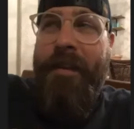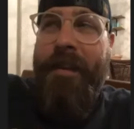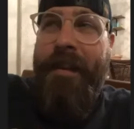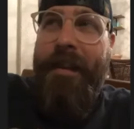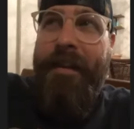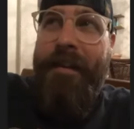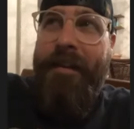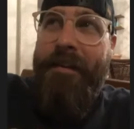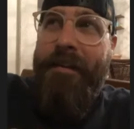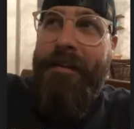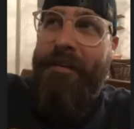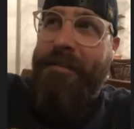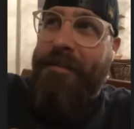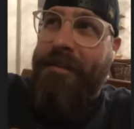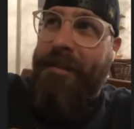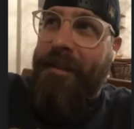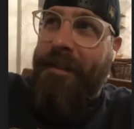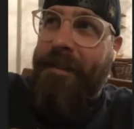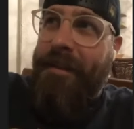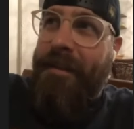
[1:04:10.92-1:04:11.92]
that, it was
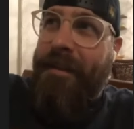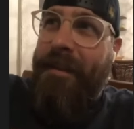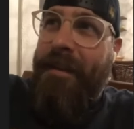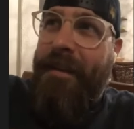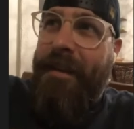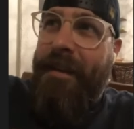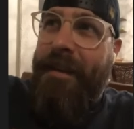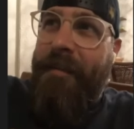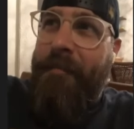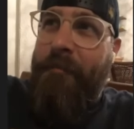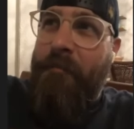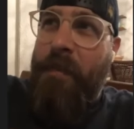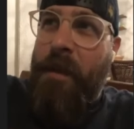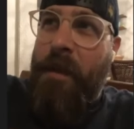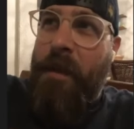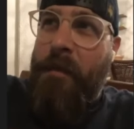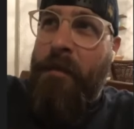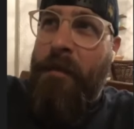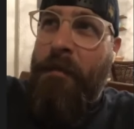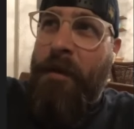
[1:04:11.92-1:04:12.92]
like,
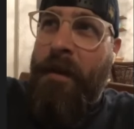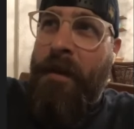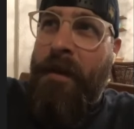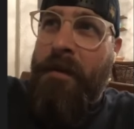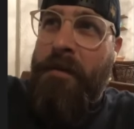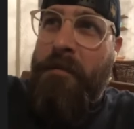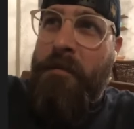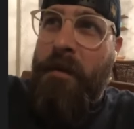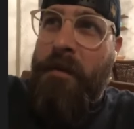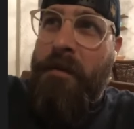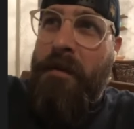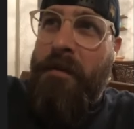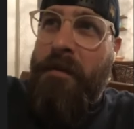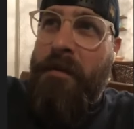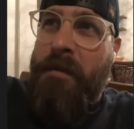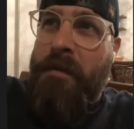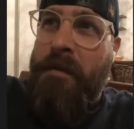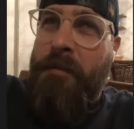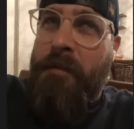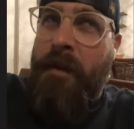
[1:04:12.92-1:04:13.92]
maybe my
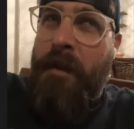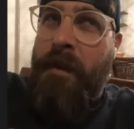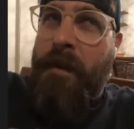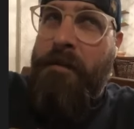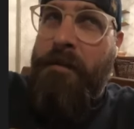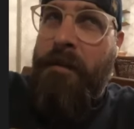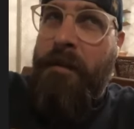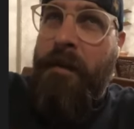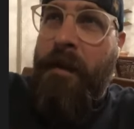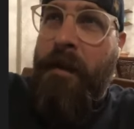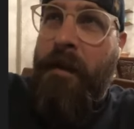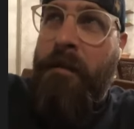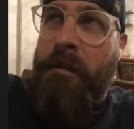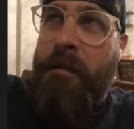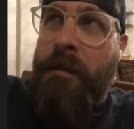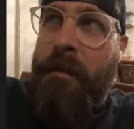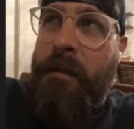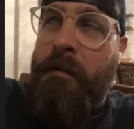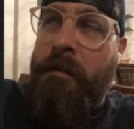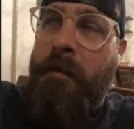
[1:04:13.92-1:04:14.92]
expectations were actually higher than
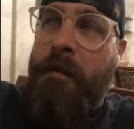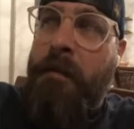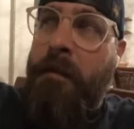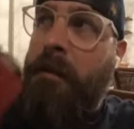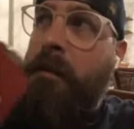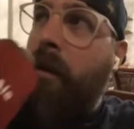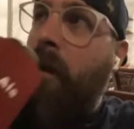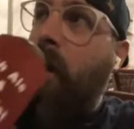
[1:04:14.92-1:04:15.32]
I thought.